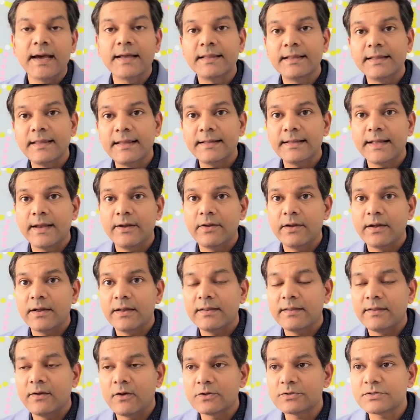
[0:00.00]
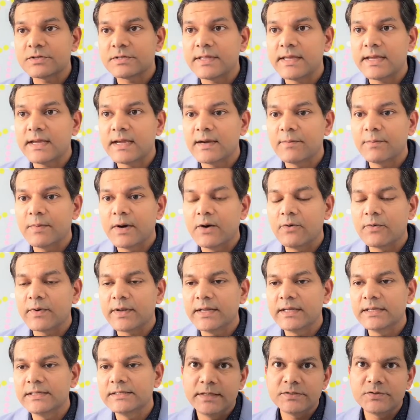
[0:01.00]
other thing that you can also think about
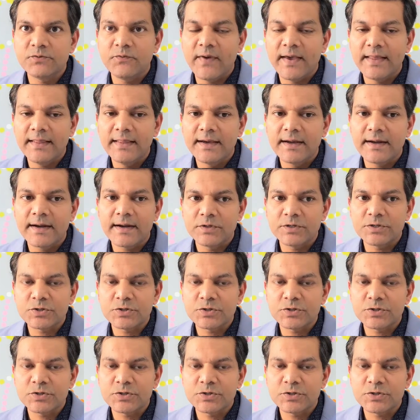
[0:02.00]
is whether